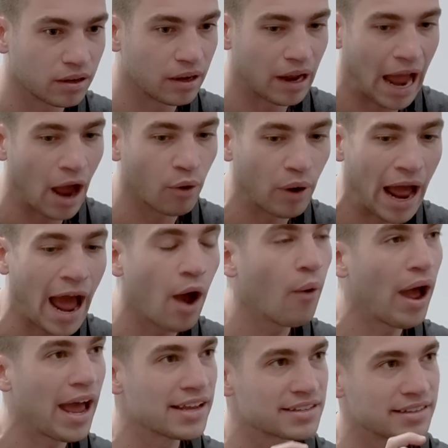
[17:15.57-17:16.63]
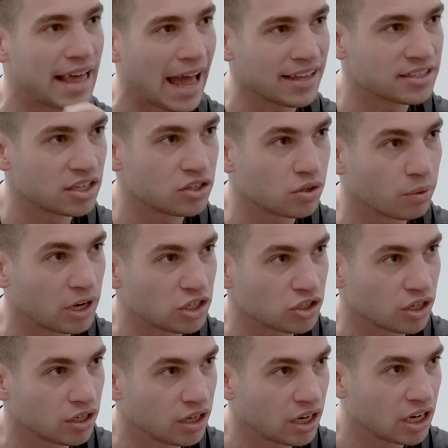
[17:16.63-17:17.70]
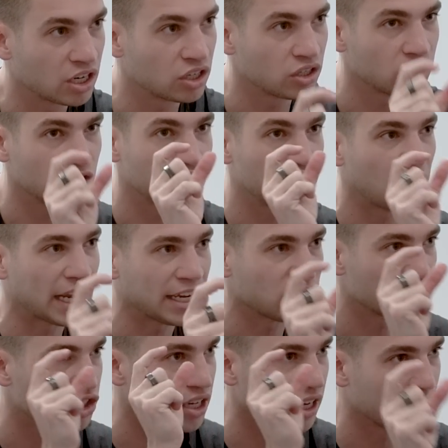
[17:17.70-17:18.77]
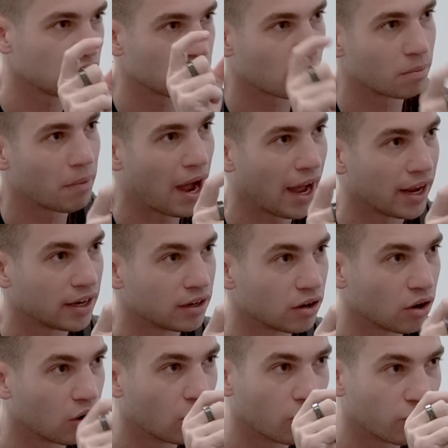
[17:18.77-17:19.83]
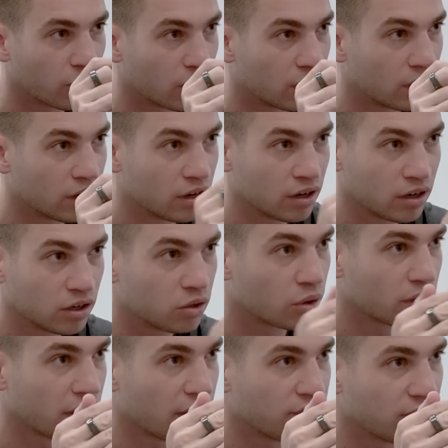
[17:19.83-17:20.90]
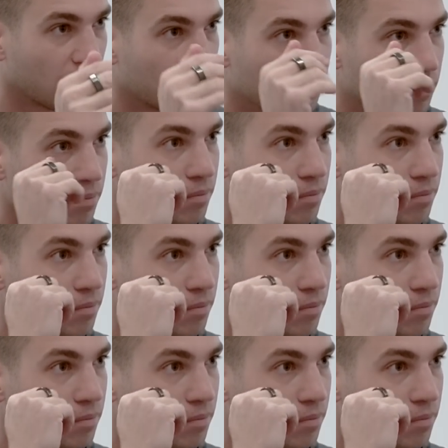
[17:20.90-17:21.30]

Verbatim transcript: how how has that situation changed in your mind over your lifetime